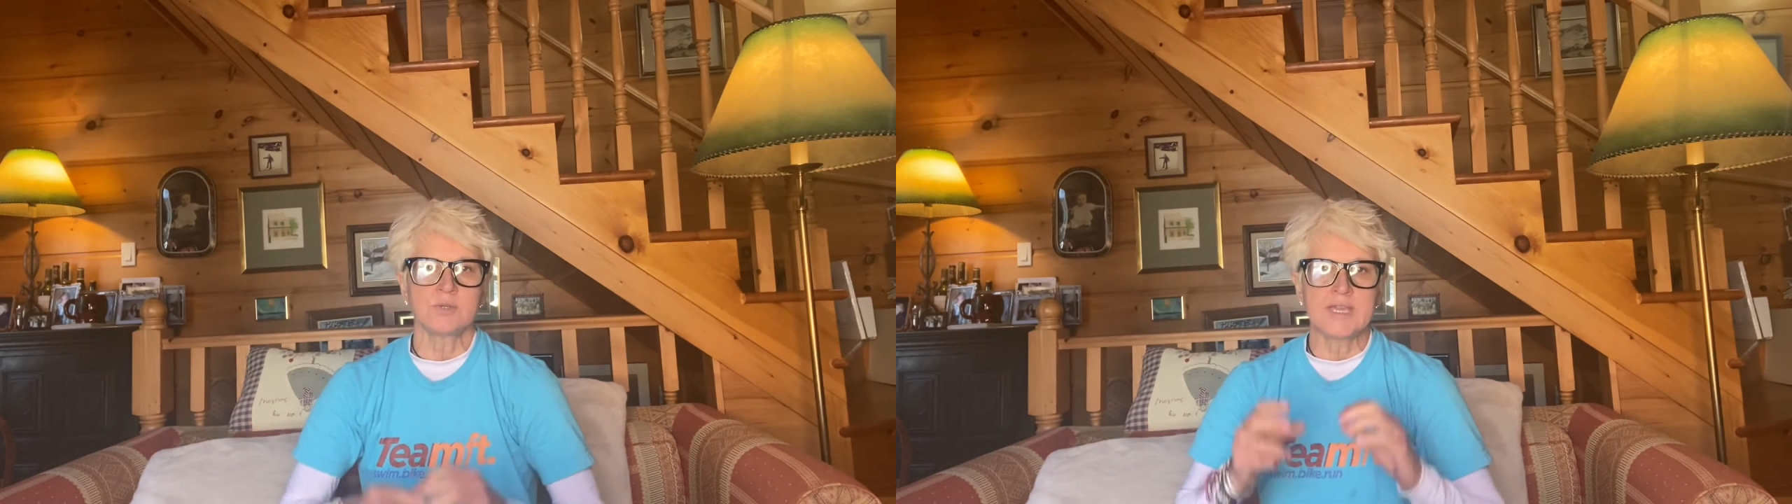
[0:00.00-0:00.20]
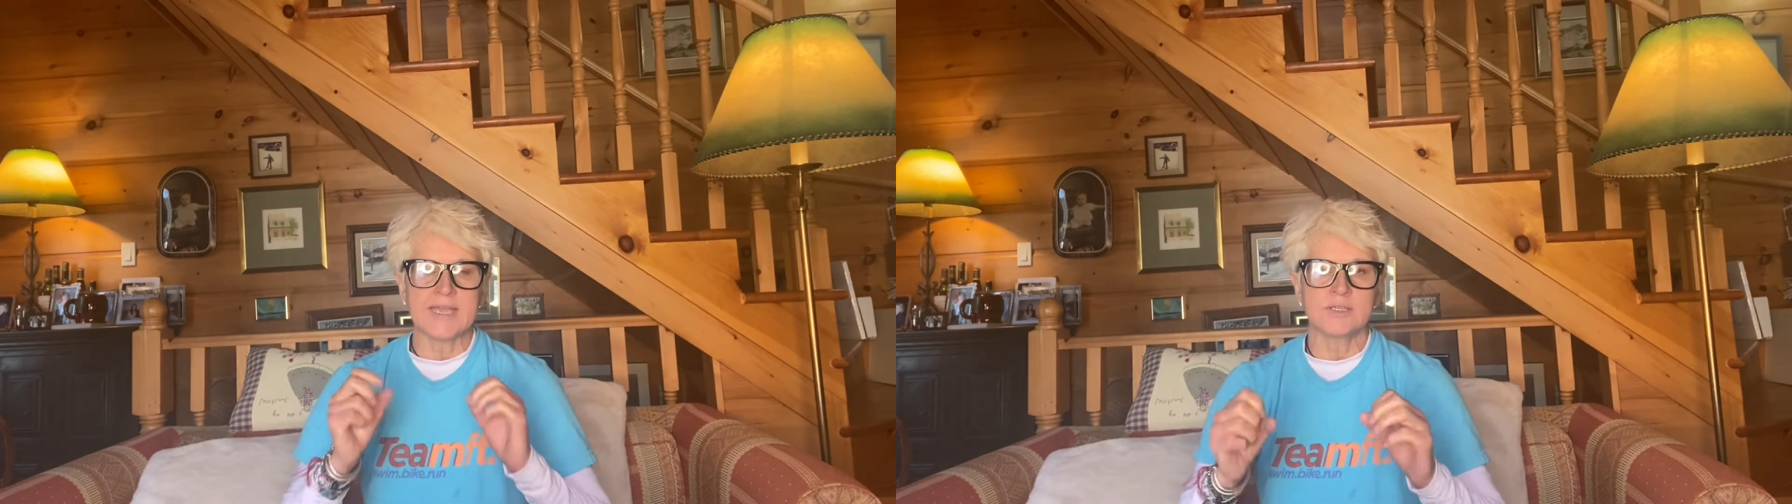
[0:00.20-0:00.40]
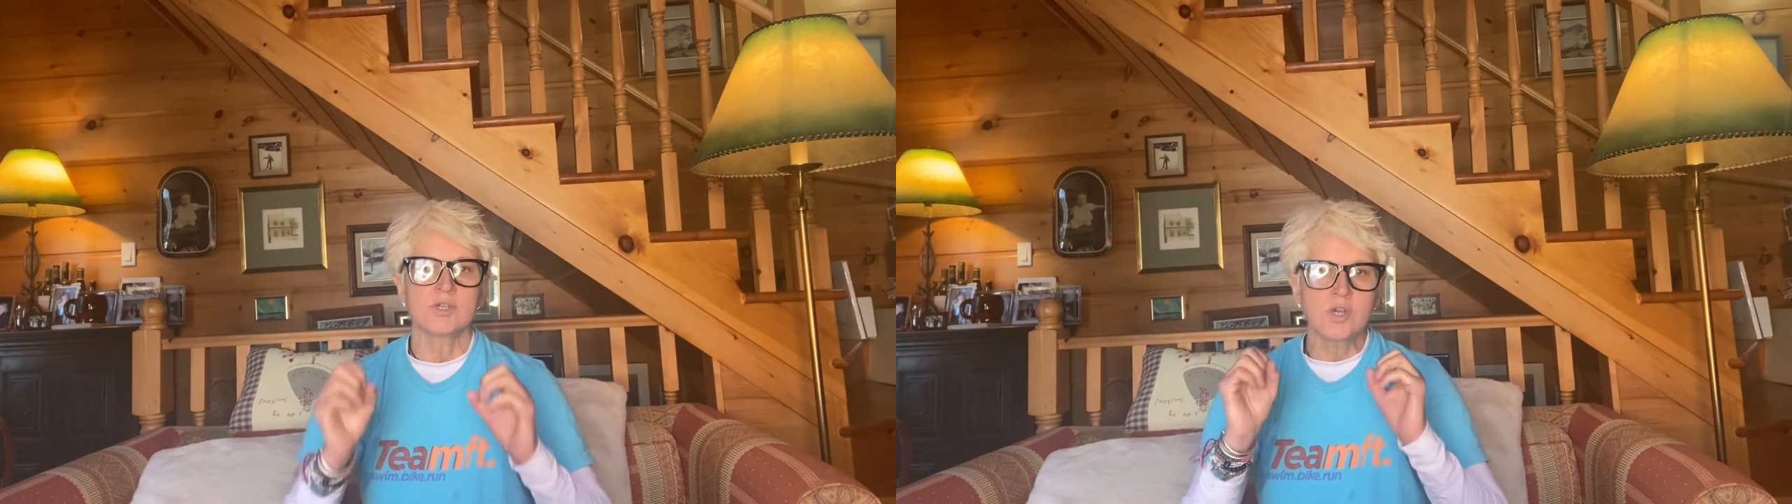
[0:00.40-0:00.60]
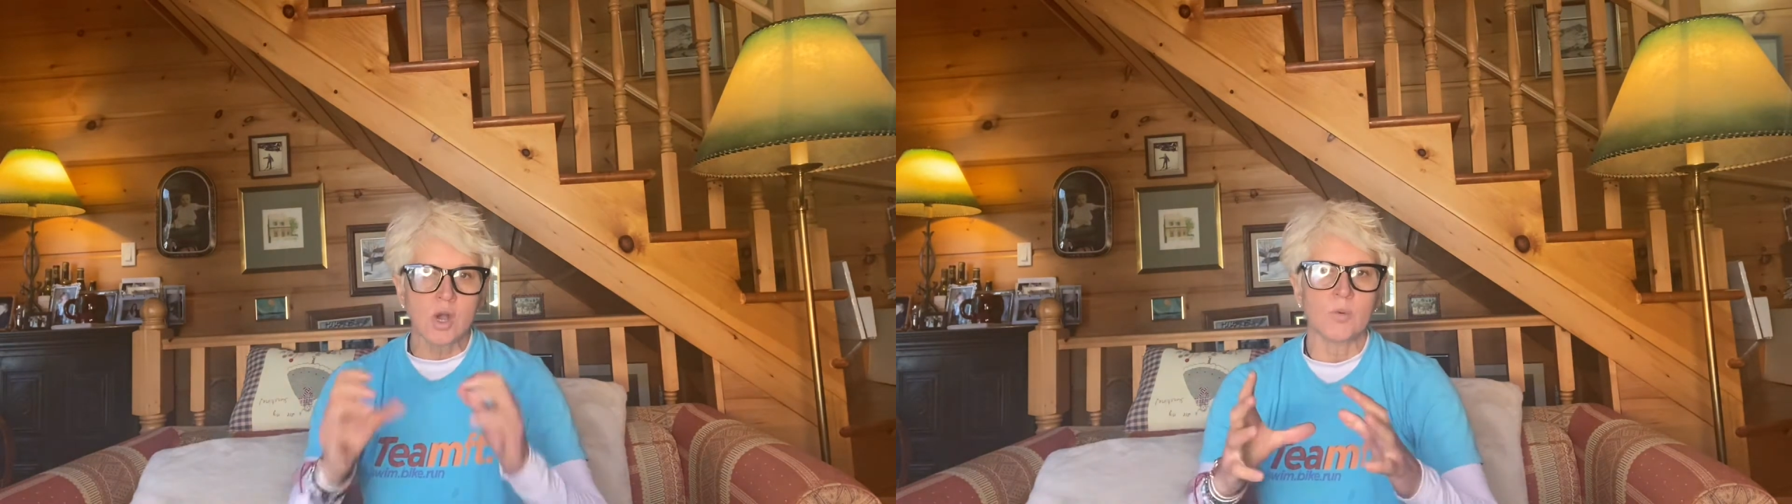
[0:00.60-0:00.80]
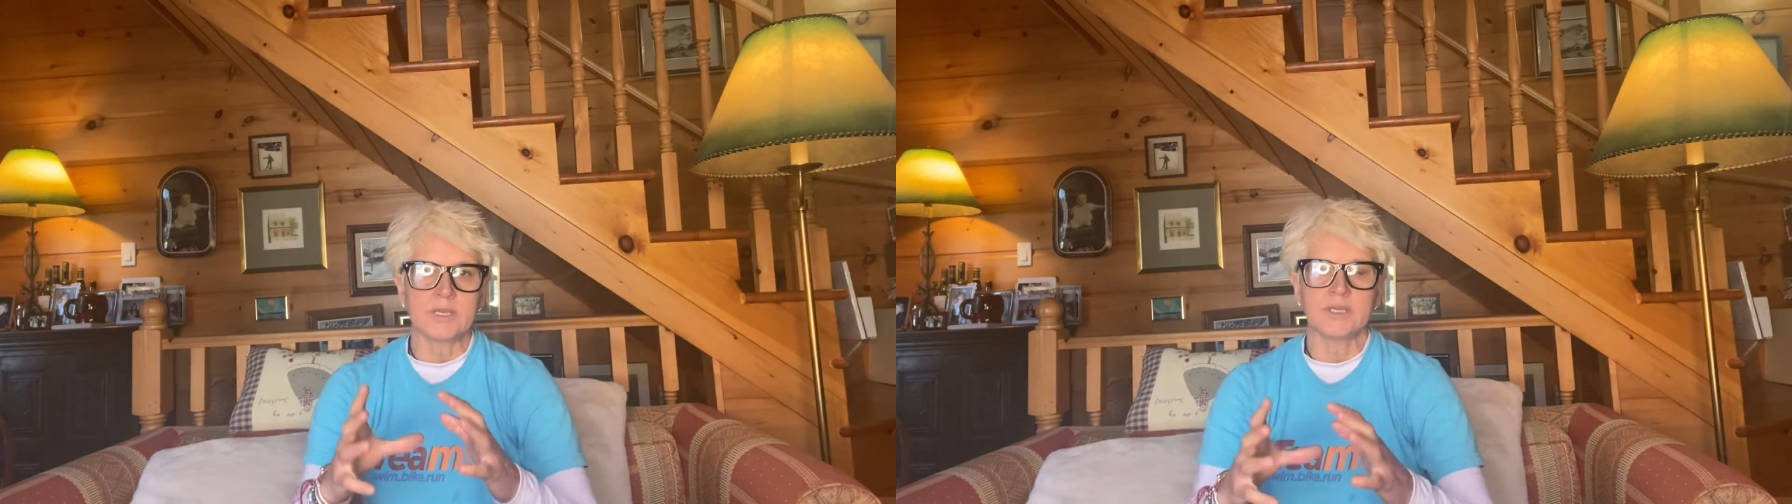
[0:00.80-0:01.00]
get
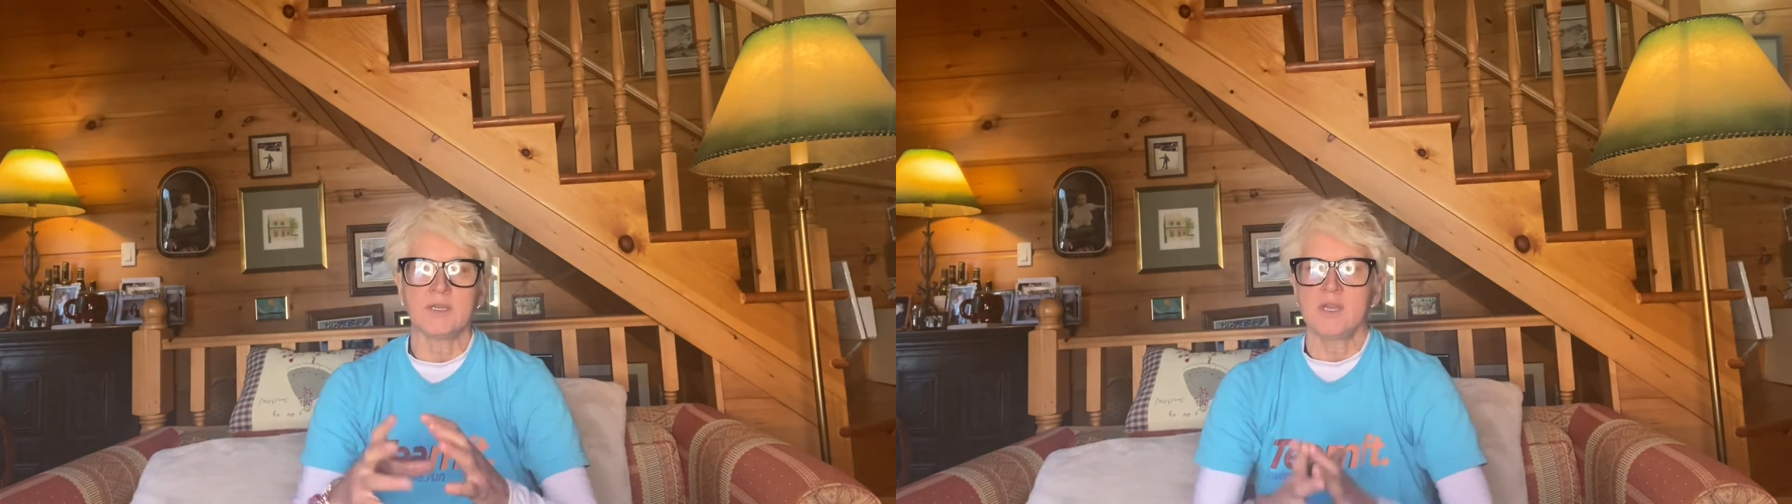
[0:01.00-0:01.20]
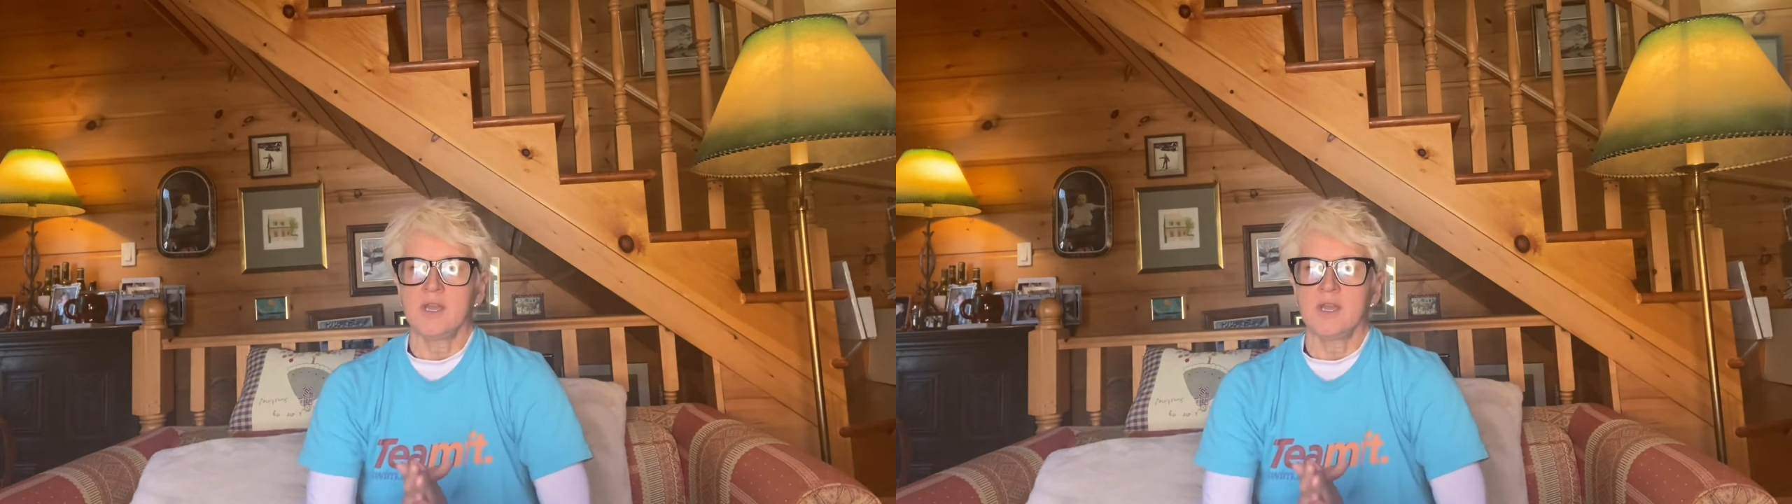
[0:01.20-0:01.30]
going